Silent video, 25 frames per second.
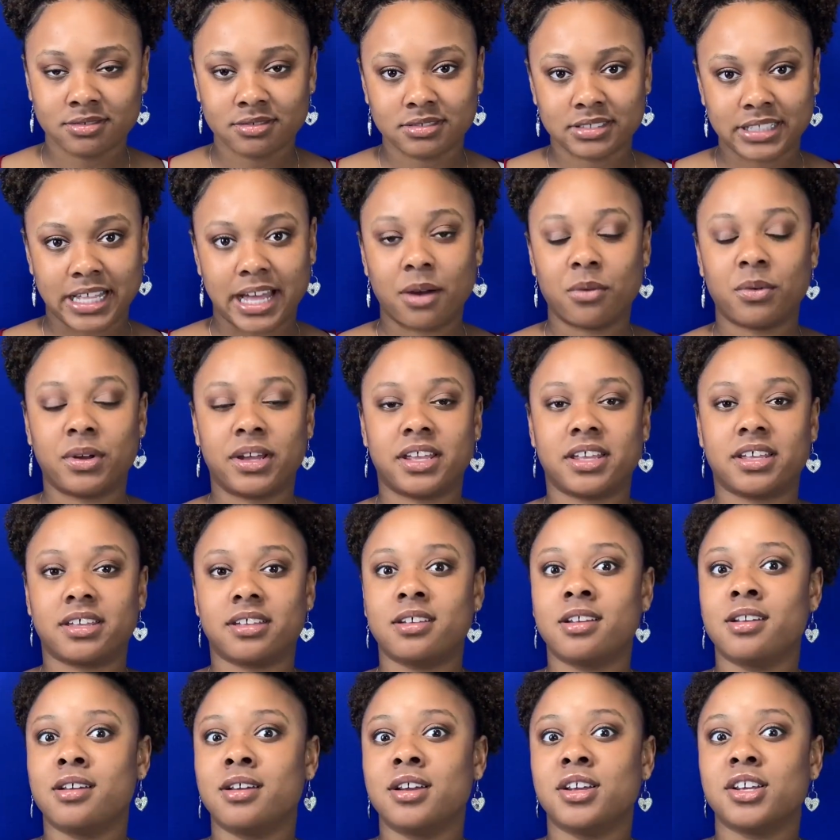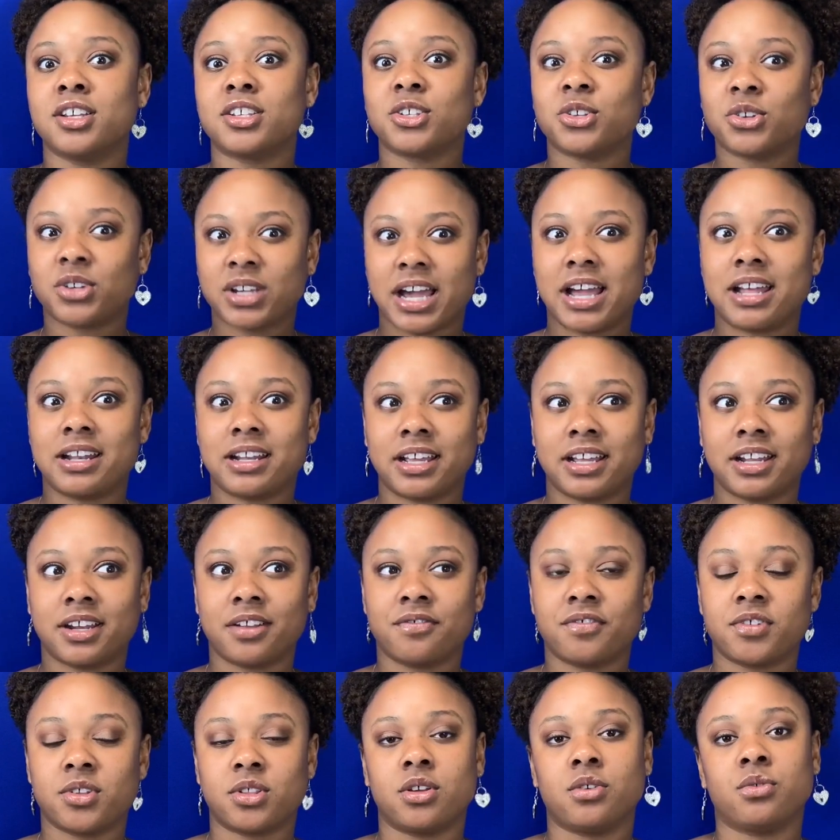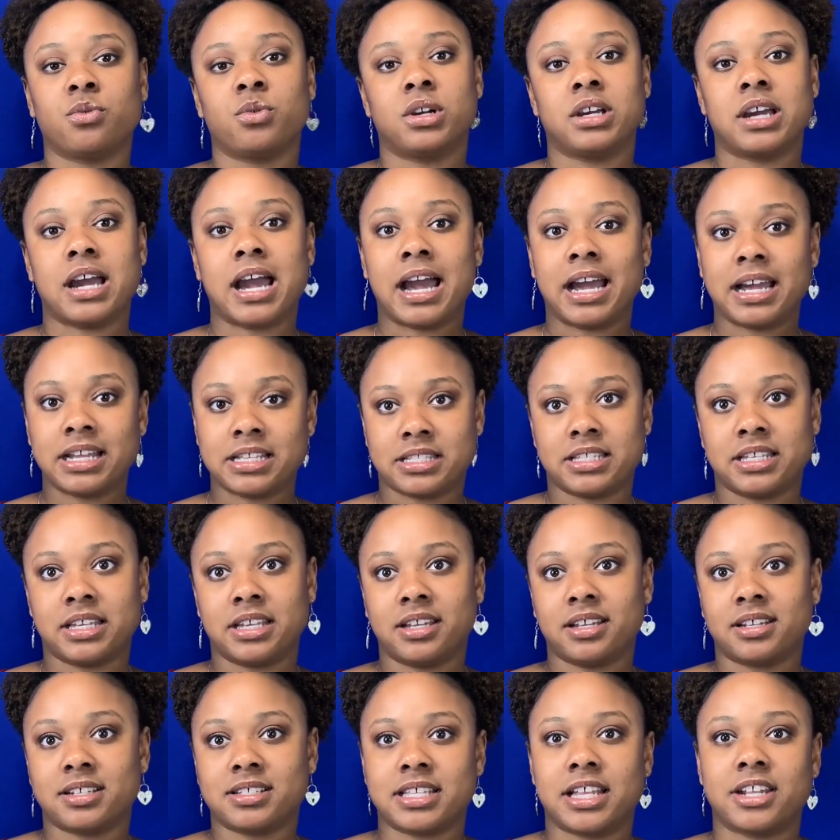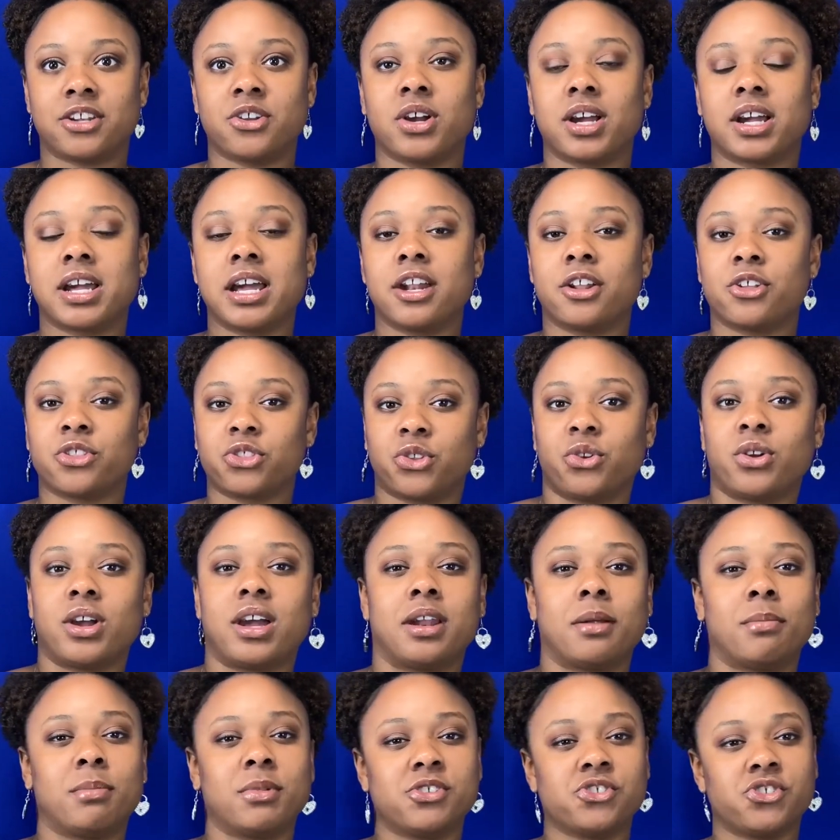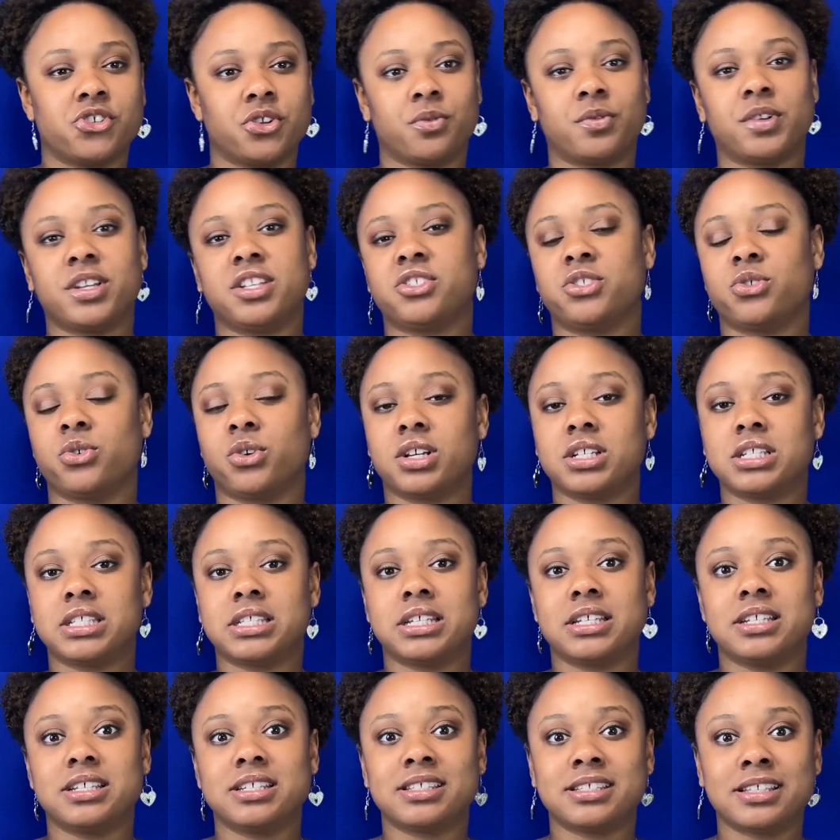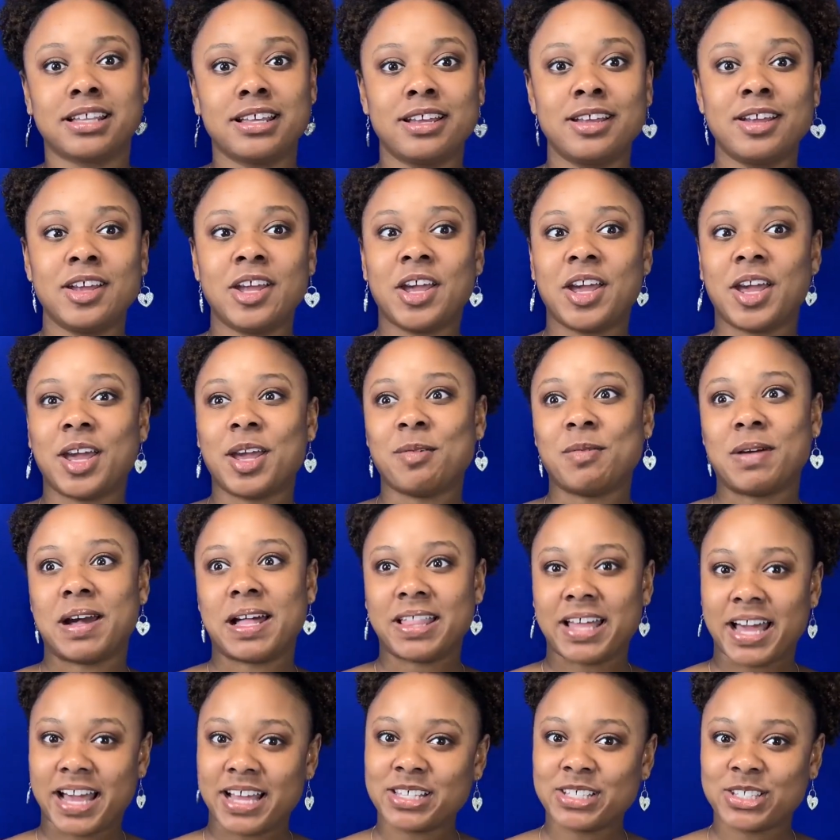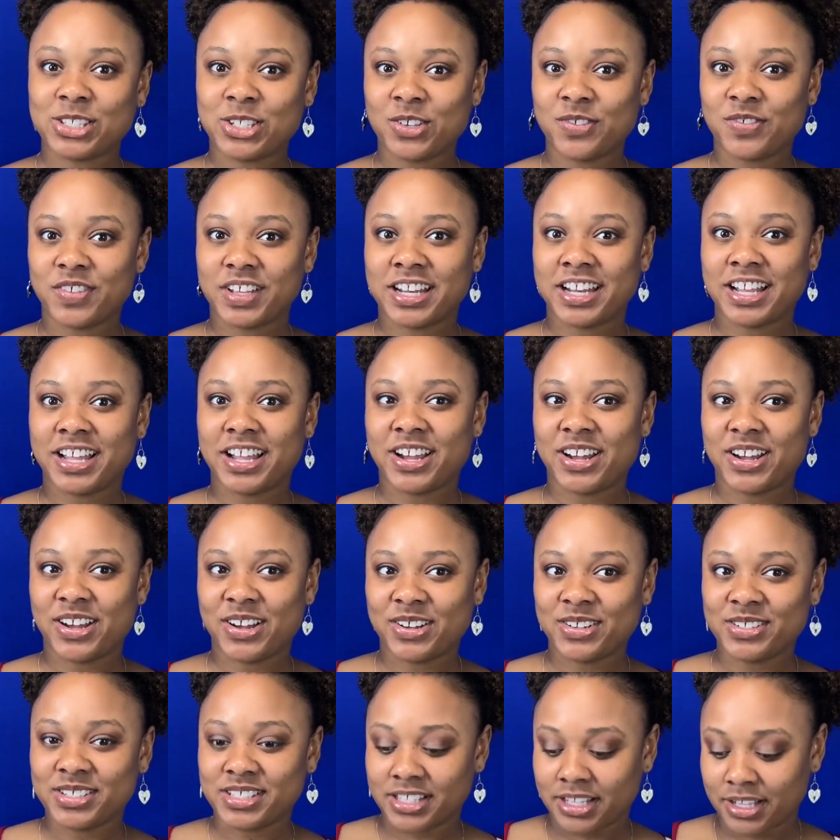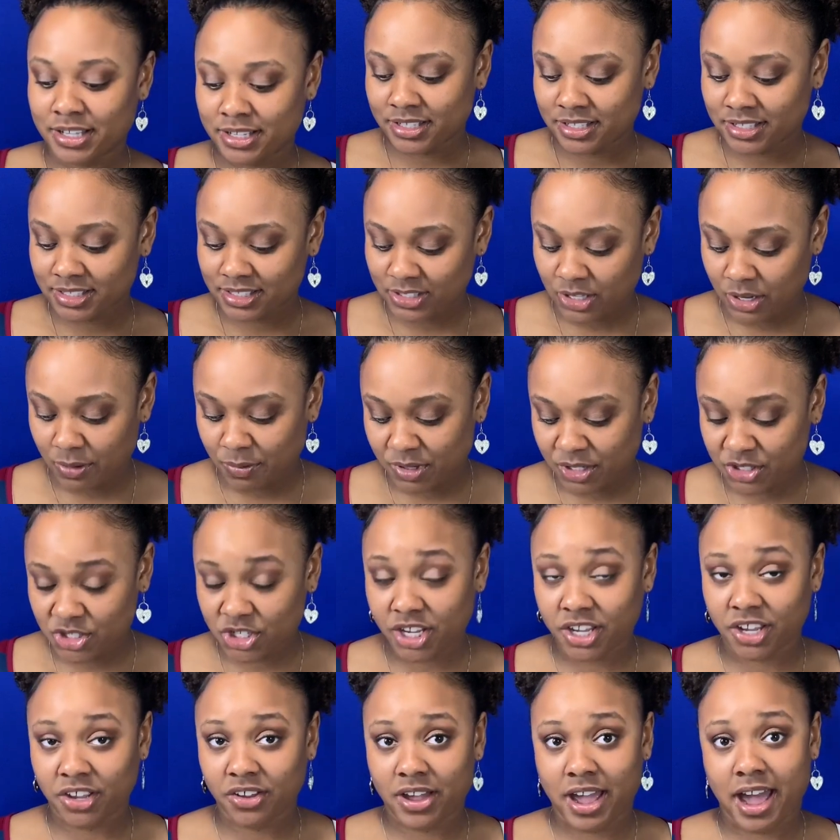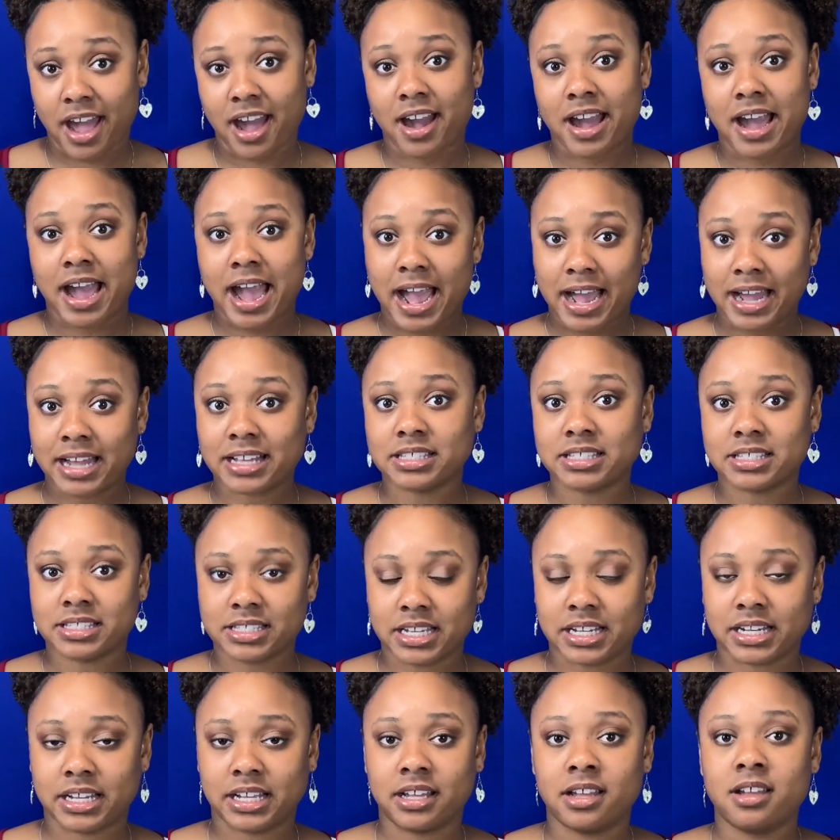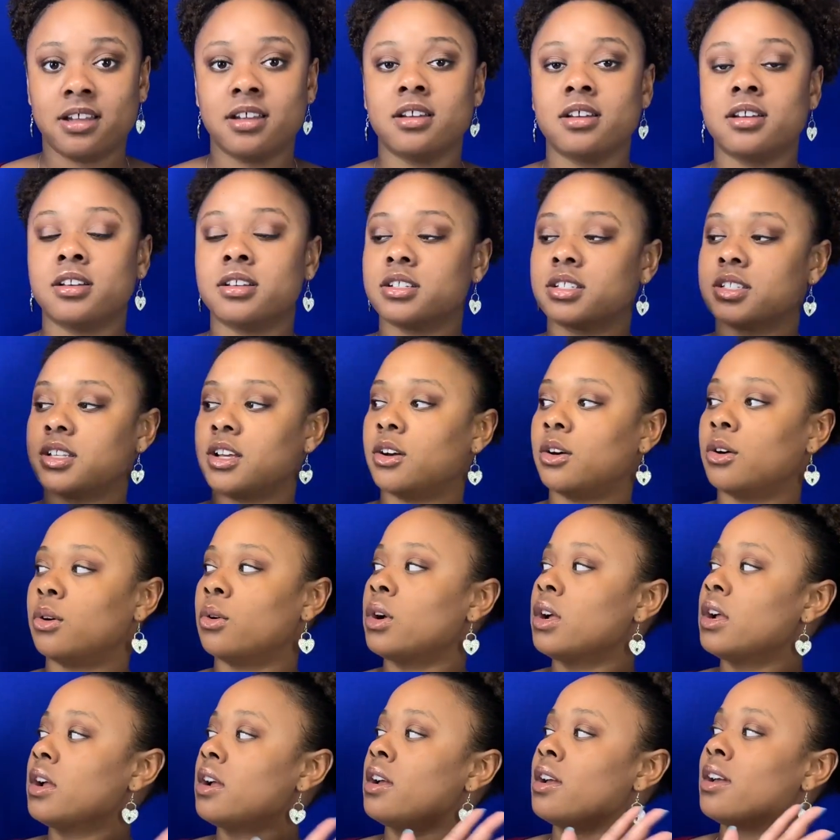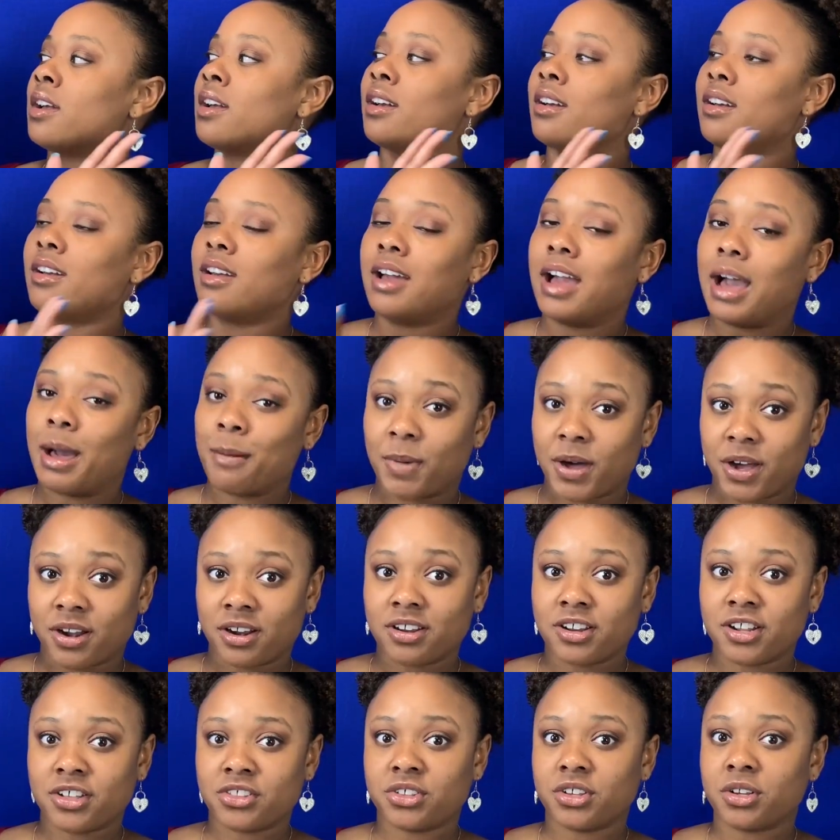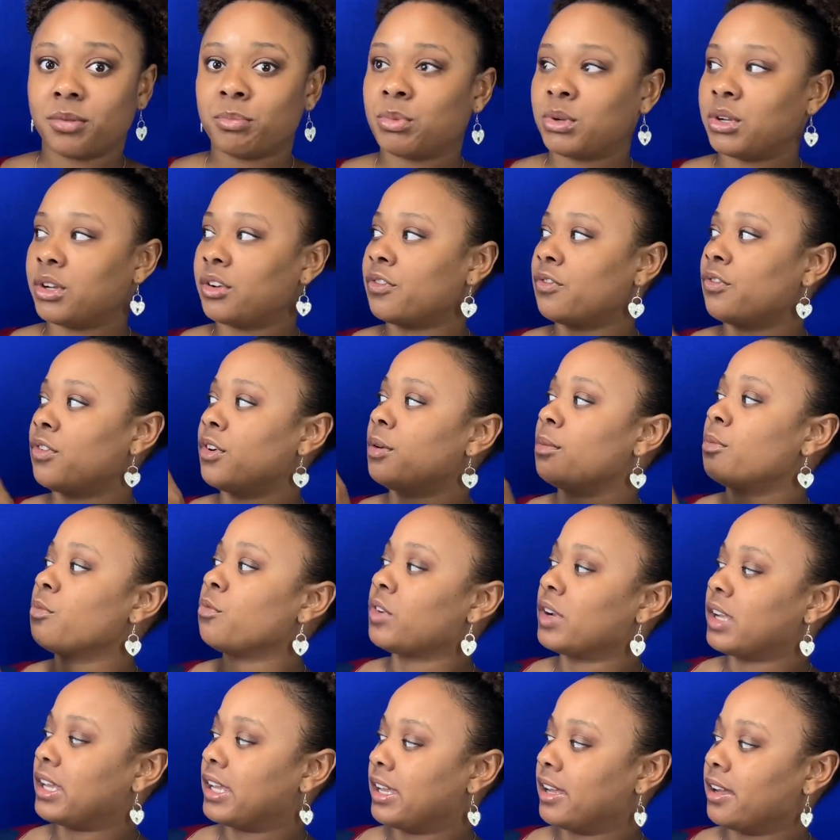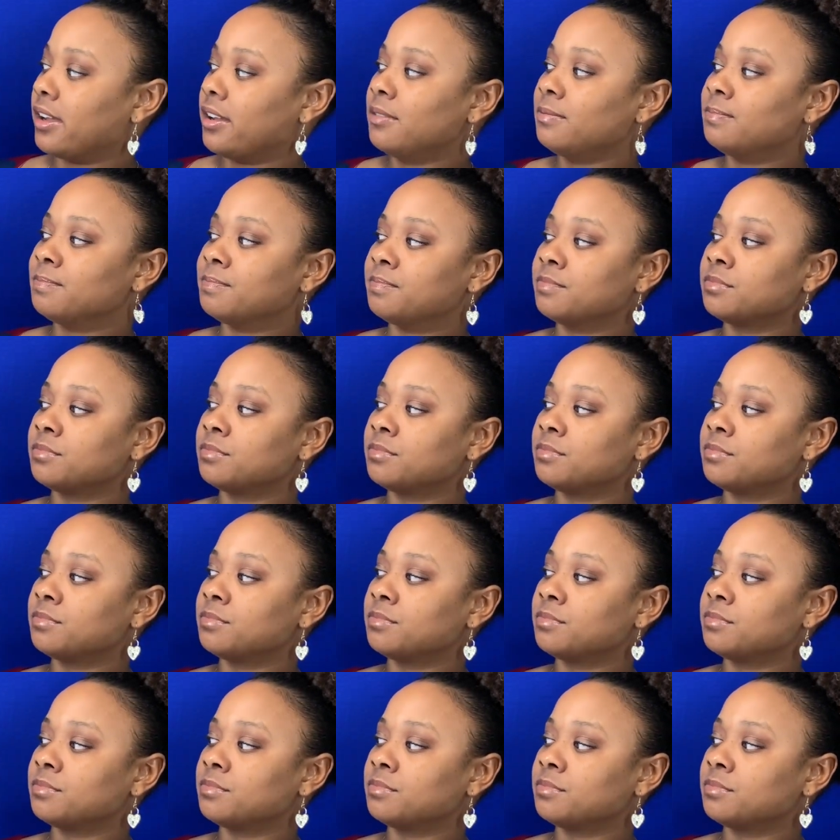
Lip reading: That way you kind of get a feel of what I did, because I know I kind of threw out a bunch of resources in my last 2 videos. So I'm going to show you how I study. So I bought another book from Ria.